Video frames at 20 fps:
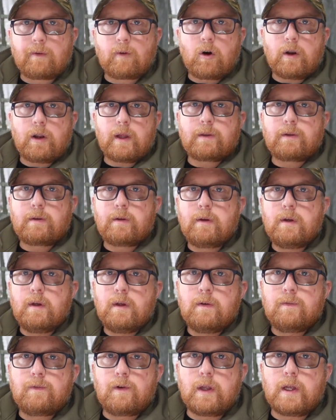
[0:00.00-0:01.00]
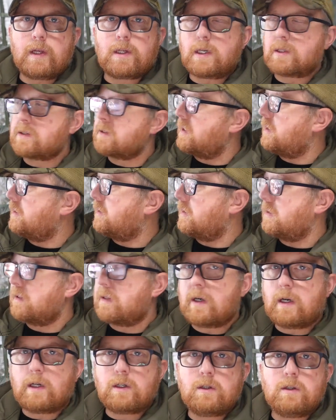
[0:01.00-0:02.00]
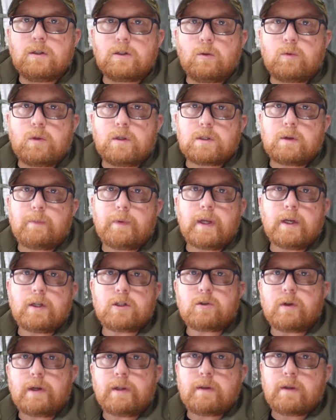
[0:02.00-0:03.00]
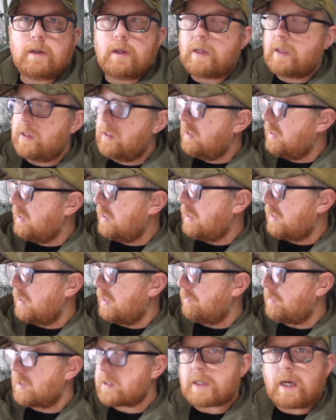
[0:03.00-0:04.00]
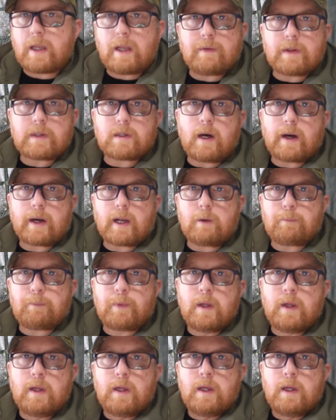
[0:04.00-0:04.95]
I've got it fully adjusted and shooting somewhere near straight, we'll set another target up,